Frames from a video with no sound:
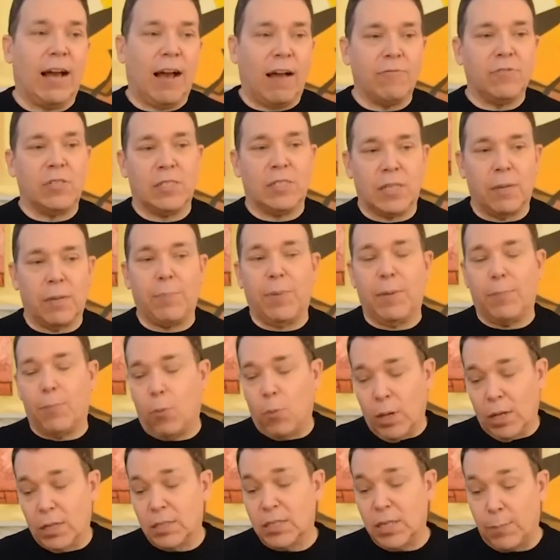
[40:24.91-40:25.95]
Yeah, it's not
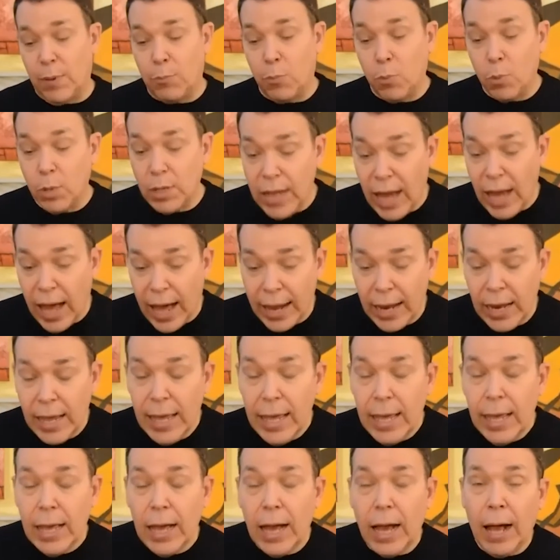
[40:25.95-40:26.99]
guaranteed. People will, some people will not.
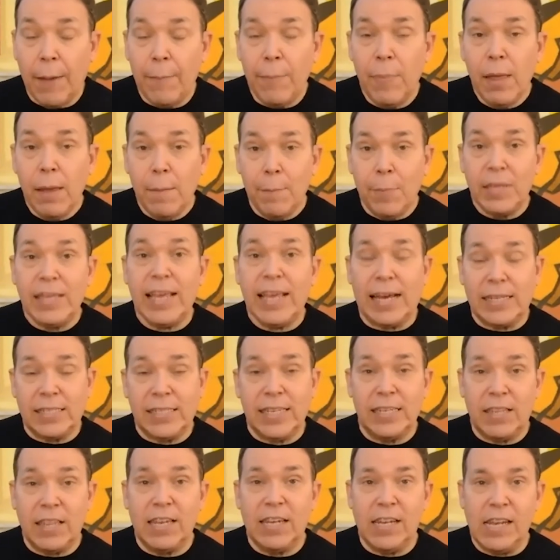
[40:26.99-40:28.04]
Um, but
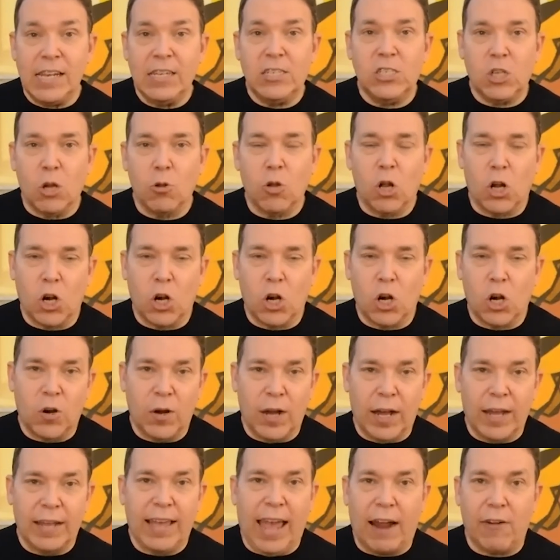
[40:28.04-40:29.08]
yes, it, it, it's no
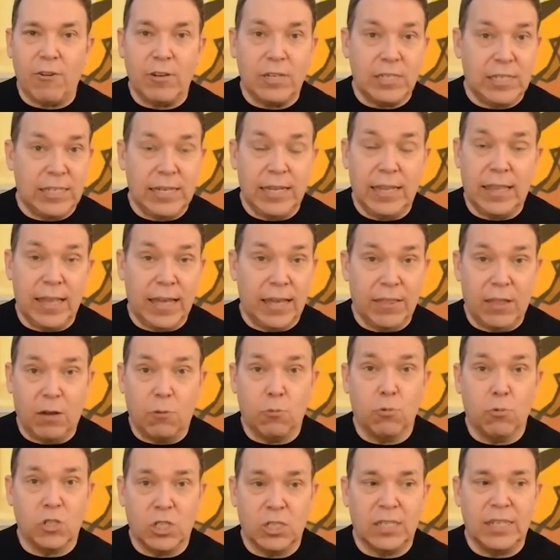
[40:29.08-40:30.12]
longer a guaranteed thing
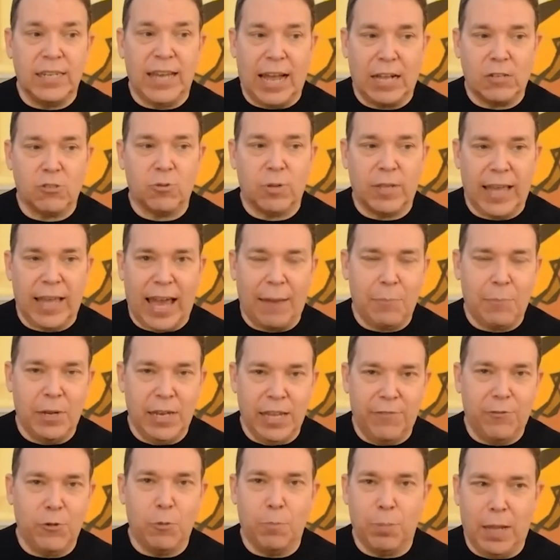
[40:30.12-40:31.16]
that will just naturally
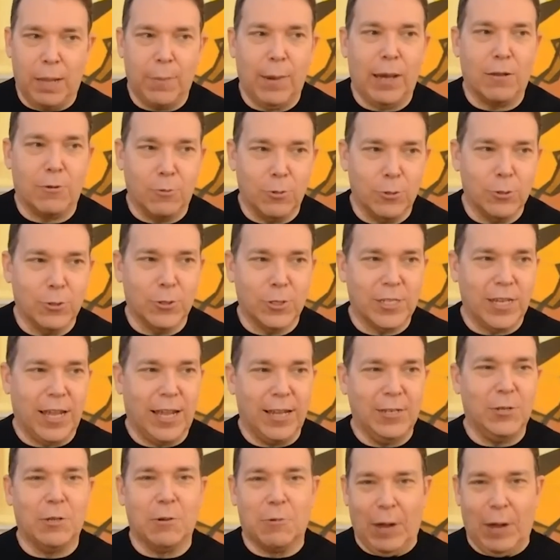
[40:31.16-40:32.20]
happen if you play by the rules
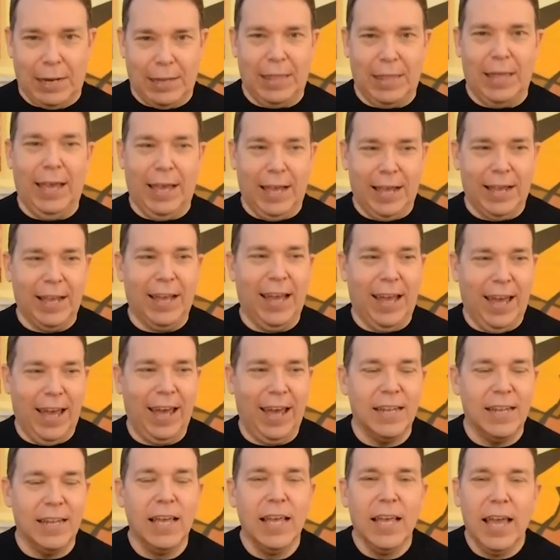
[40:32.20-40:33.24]
and do the right thing
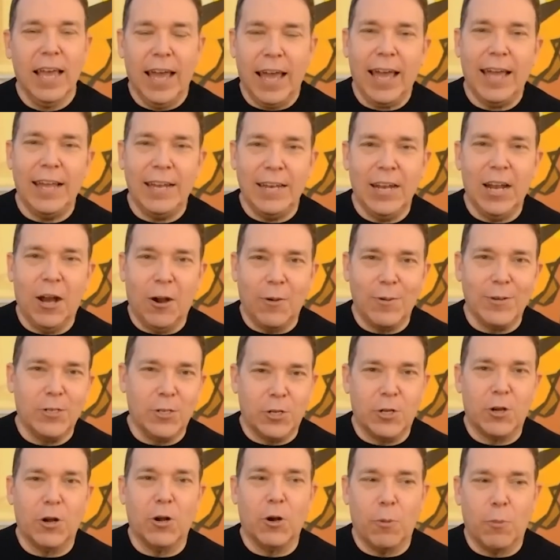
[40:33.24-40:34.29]
and and you know
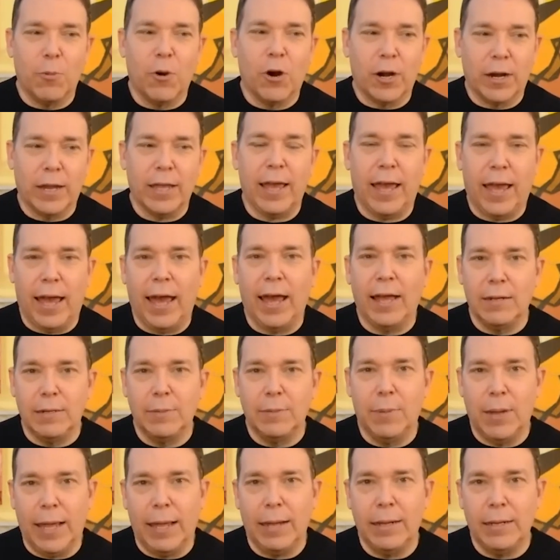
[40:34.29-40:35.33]
and do your homework
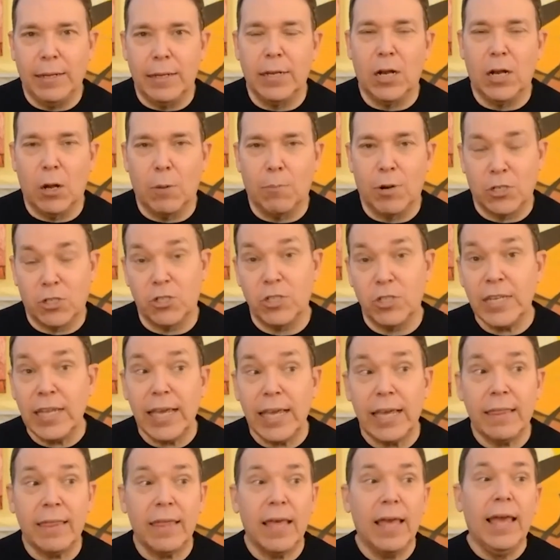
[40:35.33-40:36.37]
and and you know brush your
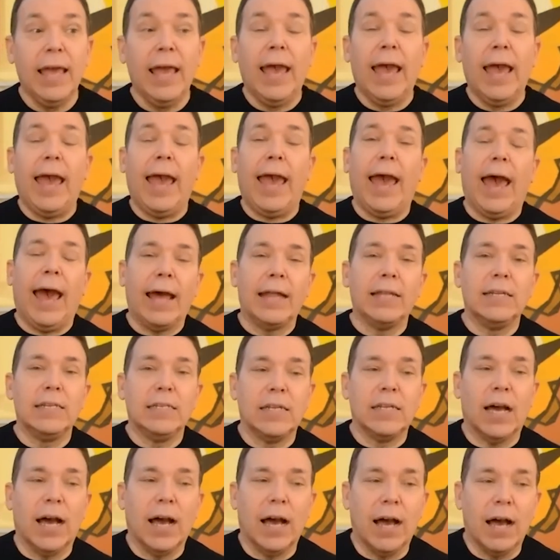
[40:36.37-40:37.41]
teeth
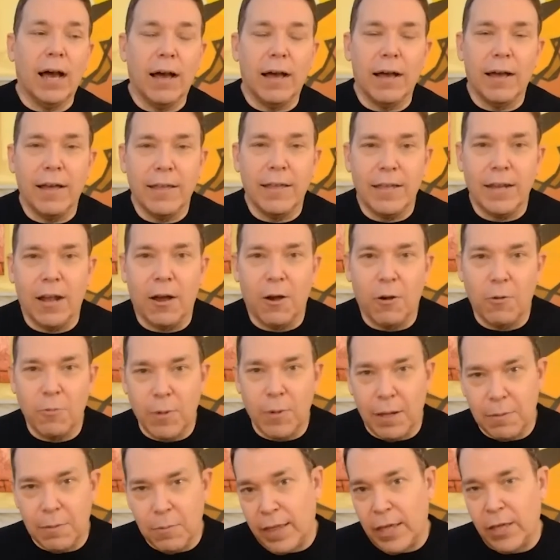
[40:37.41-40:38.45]
and uh, you
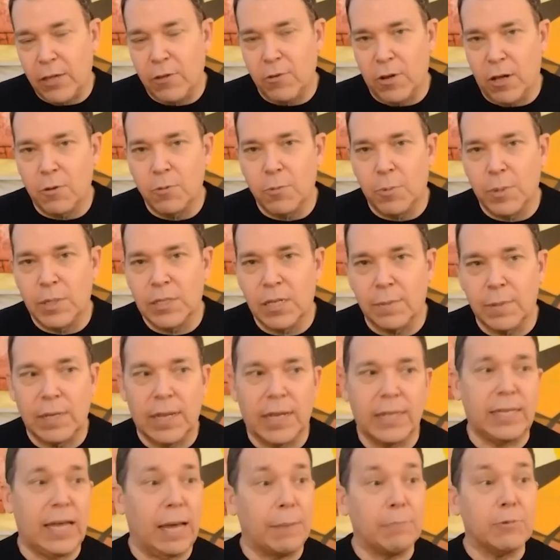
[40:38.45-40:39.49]
know write a thank you note when
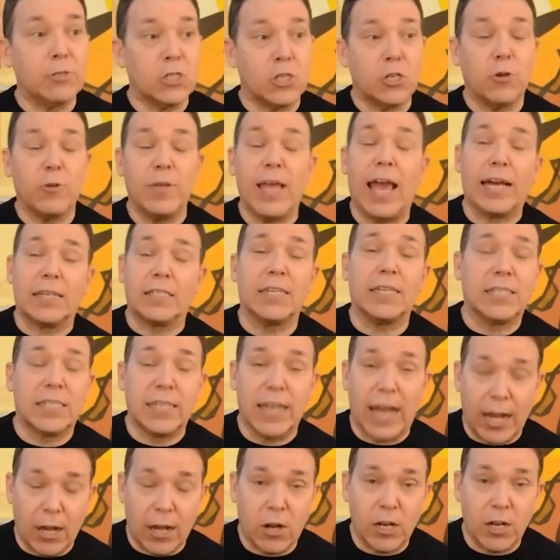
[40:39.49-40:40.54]
something nice happens to you. Yes,
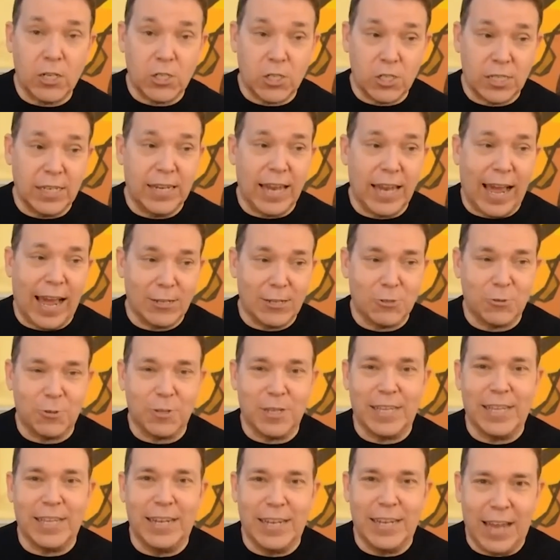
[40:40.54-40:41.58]
it's not going to just
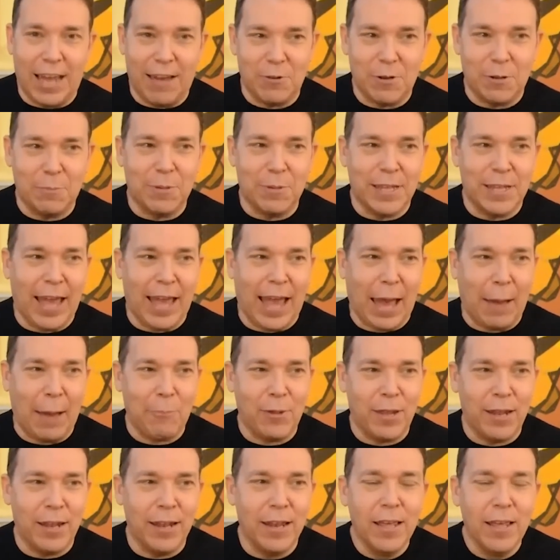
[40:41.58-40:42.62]
naturally inevitably
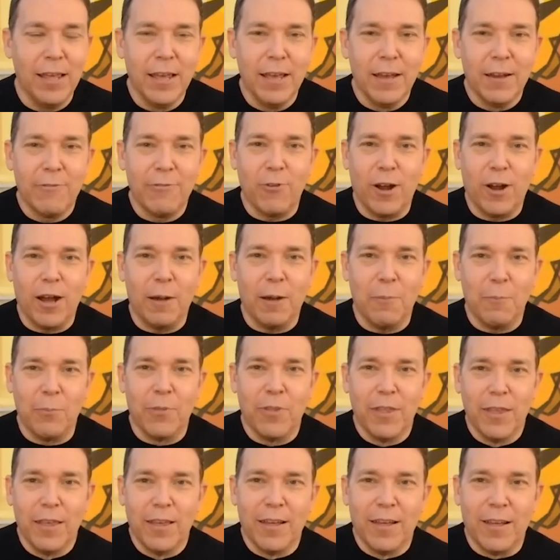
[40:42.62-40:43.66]
happen
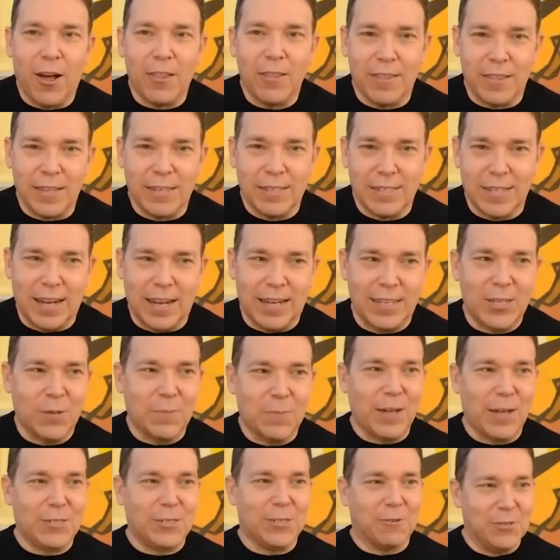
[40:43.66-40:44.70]
from all the things that I
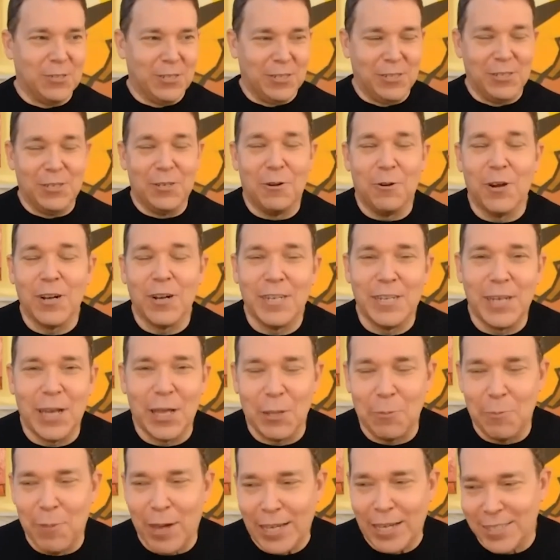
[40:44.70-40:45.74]
tell my children to do on a
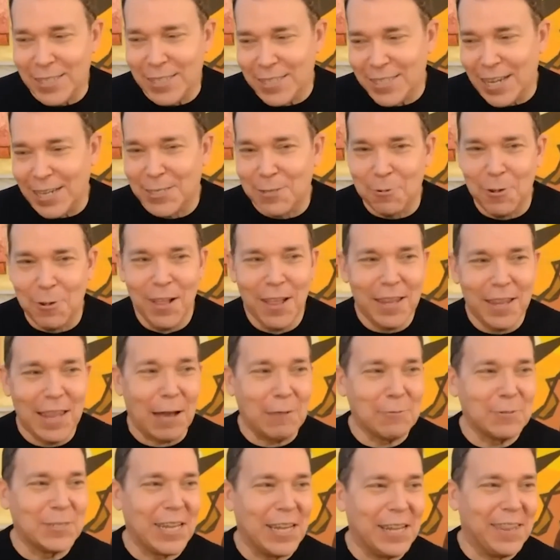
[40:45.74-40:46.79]
daily basis. That's
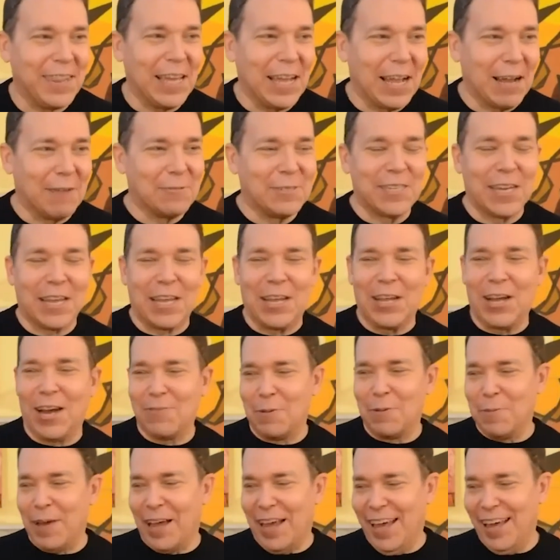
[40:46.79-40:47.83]
that was that thing I was ticking
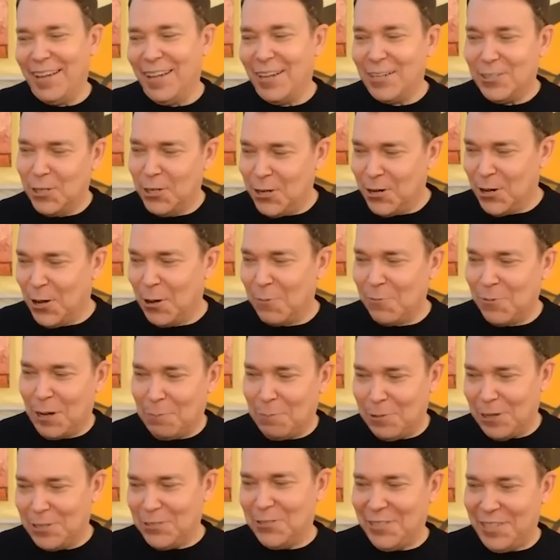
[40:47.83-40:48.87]
off in my head. Do your
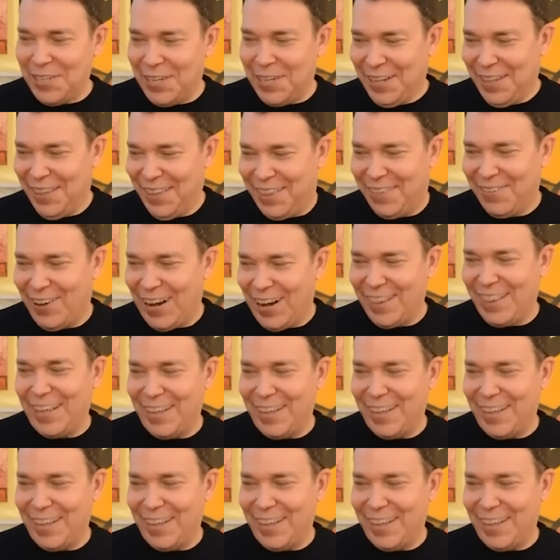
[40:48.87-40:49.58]
homework, brush your teeth.